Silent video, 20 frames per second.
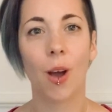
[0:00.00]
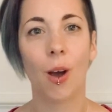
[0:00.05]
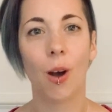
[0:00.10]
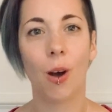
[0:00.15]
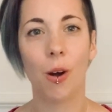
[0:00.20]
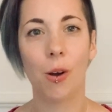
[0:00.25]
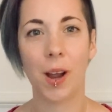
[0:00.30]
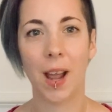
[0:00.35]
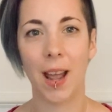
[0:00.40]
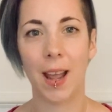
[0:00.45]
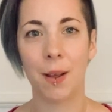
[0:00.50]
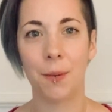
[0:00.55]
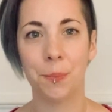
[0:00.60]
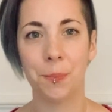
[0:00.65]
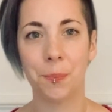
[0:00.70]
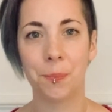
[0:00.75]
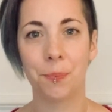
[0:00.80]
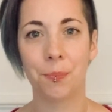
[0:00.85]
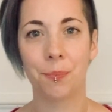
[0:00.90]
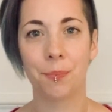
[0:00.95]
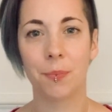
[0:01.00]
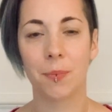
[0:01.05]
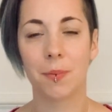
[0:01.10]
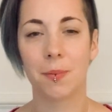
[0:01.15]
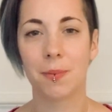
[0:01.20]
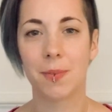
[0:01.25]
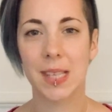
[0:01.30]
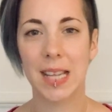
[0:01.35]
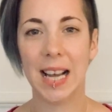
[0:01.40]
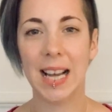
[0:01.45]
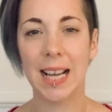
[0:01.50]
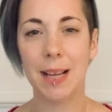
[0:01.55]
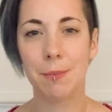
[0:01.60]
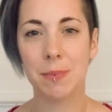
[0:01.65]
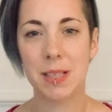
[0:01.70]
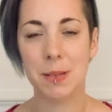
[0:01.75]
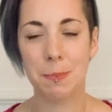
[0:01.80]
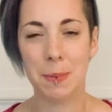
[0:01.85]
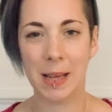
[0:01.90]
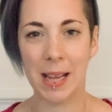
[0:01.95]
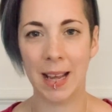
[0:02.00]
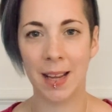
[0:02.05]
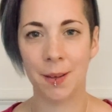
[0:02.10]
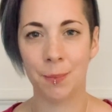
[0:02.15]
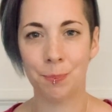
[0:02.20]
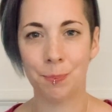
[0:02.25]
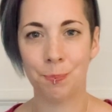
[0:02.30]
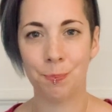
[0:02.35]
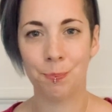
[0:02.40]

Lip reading: Okay, time to begin.